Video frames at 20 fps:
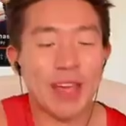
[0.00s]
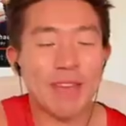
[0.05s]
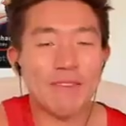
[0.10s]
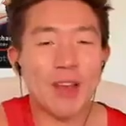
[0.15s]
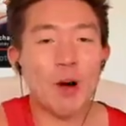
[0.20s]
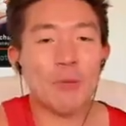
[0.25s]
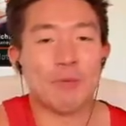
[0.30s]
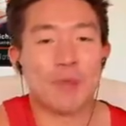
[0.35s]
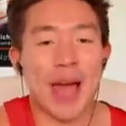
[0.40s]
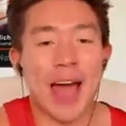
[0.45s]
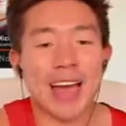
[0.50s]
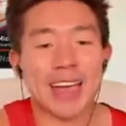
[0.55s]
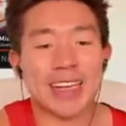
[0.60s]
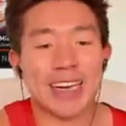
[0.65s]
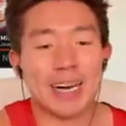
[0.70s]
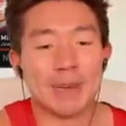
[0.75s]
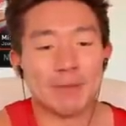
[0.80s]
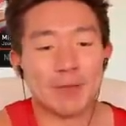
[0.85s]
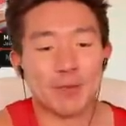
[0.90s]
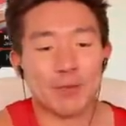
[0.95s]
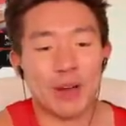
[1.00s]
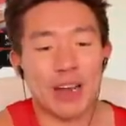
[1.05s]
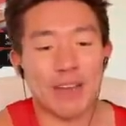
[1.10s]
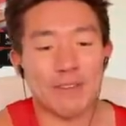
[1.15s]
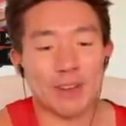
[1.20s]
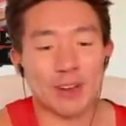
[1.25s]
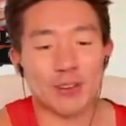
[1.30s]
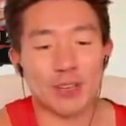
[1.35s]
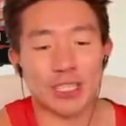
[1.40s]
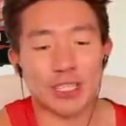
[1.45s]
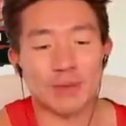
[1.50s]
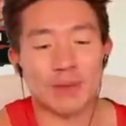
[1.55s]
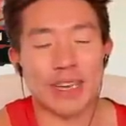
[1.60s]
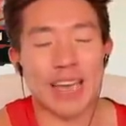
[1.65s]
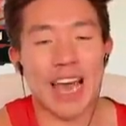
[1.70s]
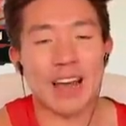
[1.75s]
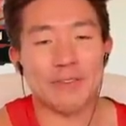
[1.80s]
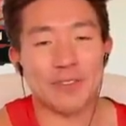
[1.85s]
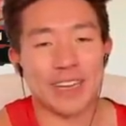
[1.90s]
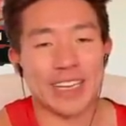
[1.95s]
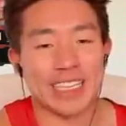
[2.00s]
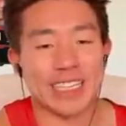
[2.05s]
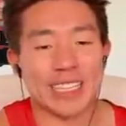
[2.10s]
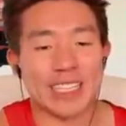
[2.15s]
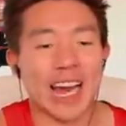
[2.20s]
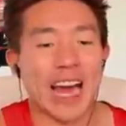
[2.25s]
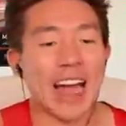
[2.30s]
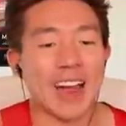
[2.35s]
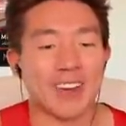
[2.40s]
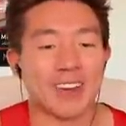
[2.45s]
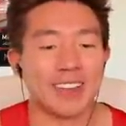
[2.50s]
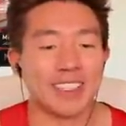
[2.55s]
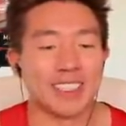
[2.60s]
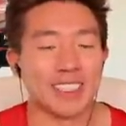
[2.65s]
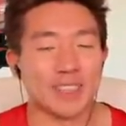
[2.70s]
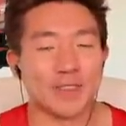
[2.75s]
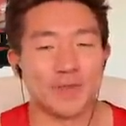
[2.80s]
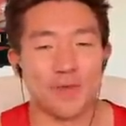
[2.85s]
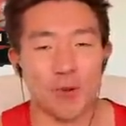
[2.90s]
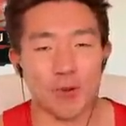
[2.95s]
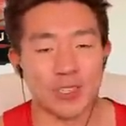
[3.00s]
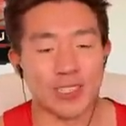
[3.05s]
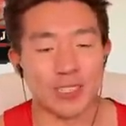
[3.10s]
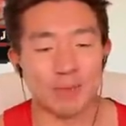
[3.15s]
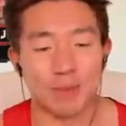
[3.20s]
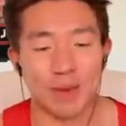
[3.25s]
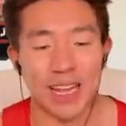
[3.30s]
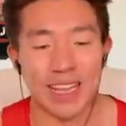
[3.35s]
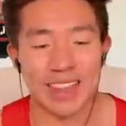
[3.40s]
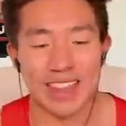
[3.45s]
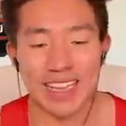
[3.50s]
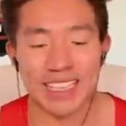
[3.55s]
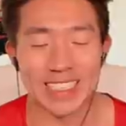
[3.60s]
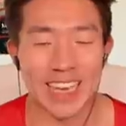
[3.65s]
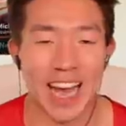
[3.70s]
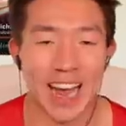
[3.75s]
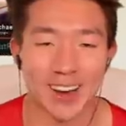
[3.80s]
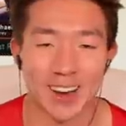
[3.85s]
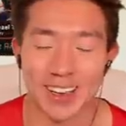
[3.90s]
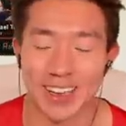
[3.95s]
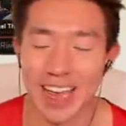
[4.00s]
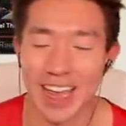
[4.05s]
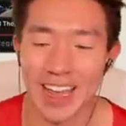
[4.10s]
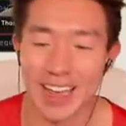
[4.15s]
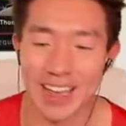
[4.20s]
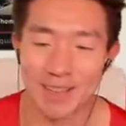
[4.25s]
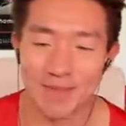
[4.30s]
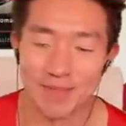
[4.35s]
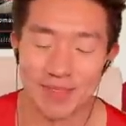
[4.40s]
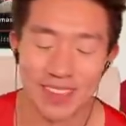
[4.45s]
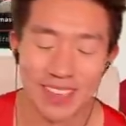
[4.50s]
have no backups whenever Christian McCaffrey gets tired. He's just forced to play the entire game.